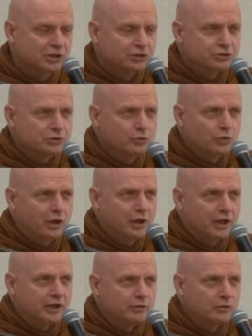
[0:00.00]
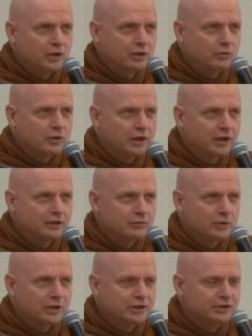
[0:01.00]
So why?
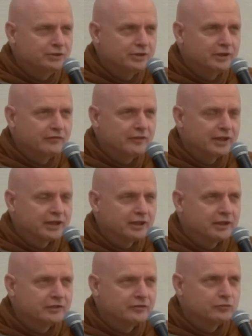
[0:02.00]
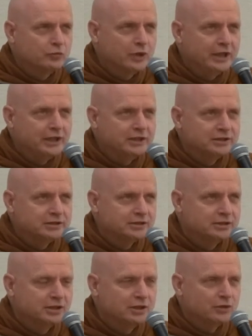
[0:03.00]
Why do you give that kind of weight?
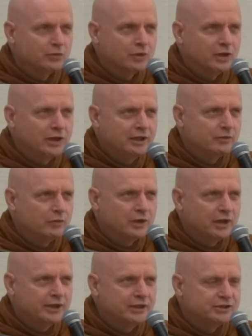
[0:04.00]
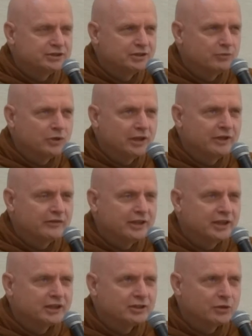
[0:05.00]
Why are
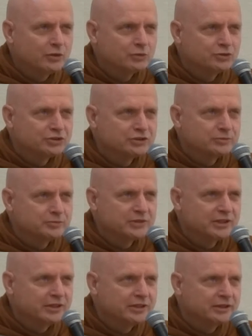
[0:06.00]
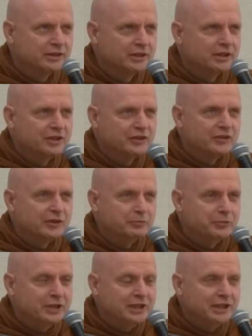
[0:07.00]
the unwholesome and the
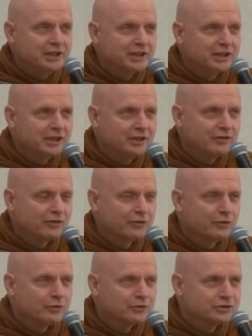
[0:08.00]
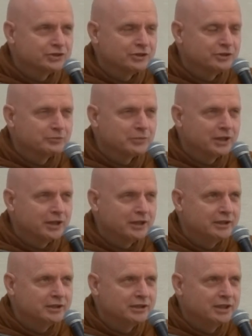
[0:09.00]
mean kind of thoughts in your
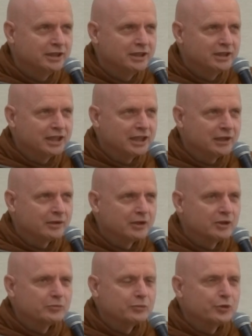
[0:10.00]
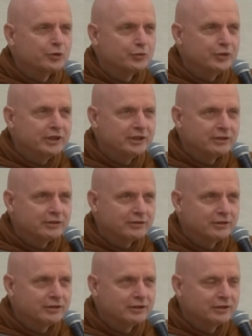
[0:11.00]
mind more
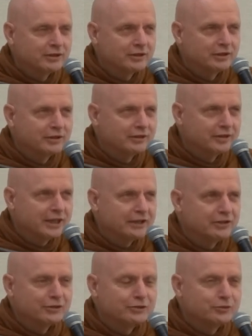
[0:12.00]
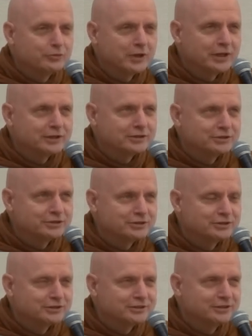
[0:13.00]
real than the good ones?